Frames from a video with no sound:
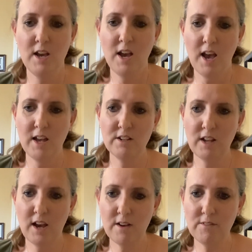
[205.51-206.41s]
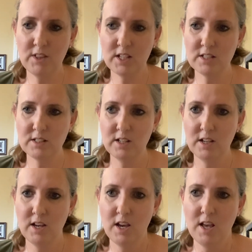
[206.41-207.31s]
And to have this,
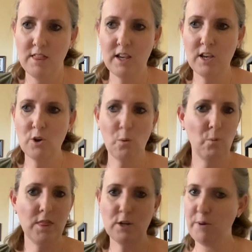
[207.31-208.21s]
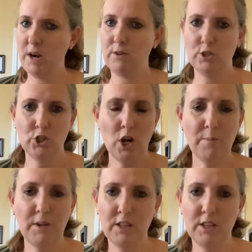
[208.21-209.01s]
they can go with their parents shopping,